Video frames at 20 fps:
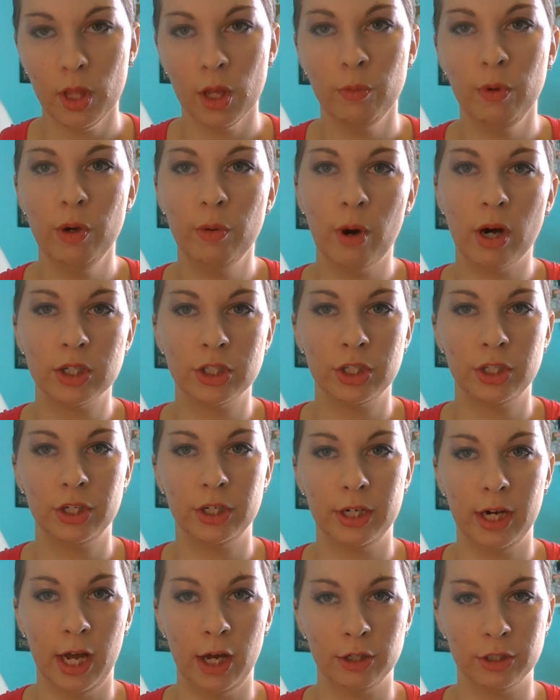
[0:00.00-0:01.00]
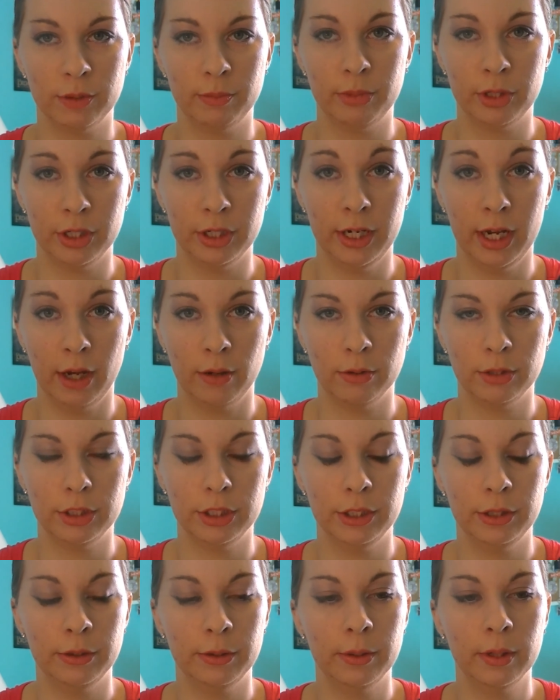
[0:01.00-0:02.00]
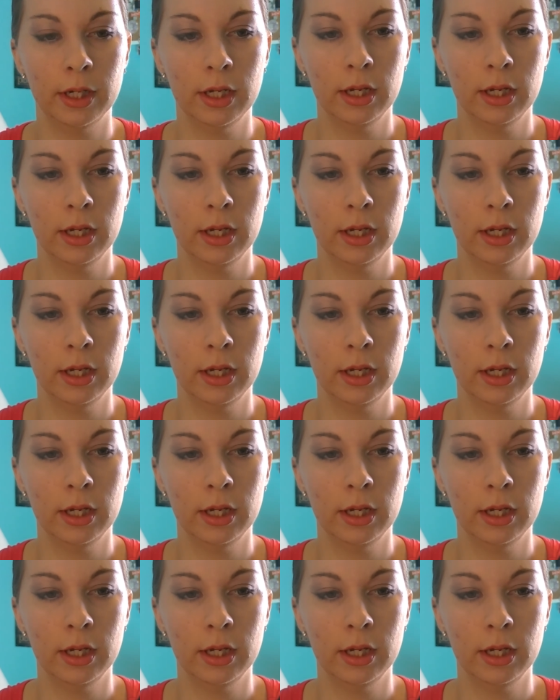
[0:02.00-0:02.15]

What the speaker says: we watched their house burn down too.